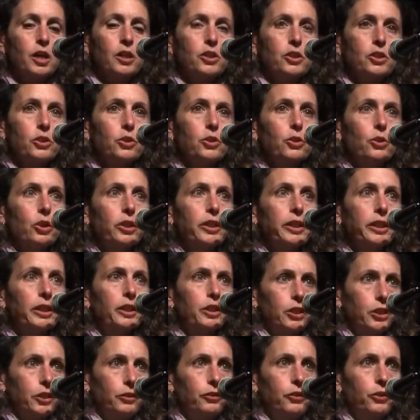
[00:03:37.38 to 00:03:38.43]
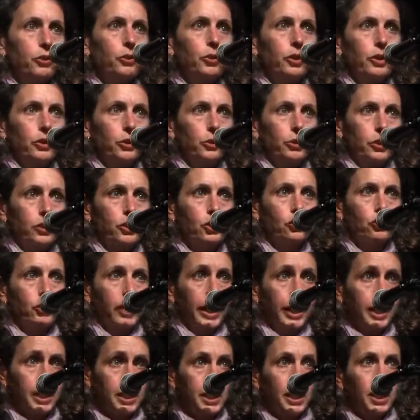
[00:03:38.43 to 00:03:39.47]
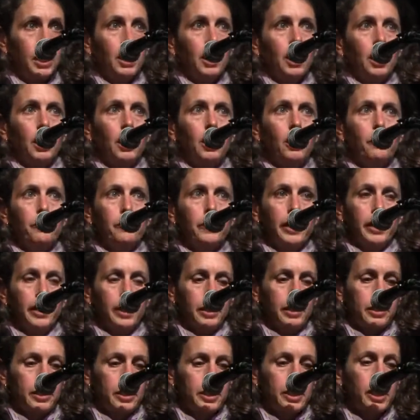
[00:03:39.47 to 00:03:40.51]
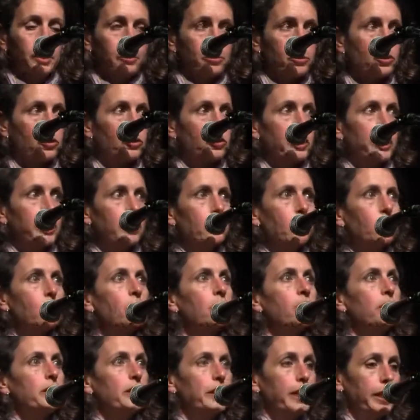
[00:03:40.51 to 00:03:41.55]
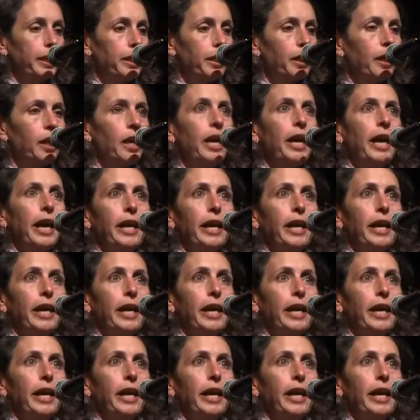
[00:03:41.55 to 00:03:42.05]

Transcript: So if you extract the temperature data,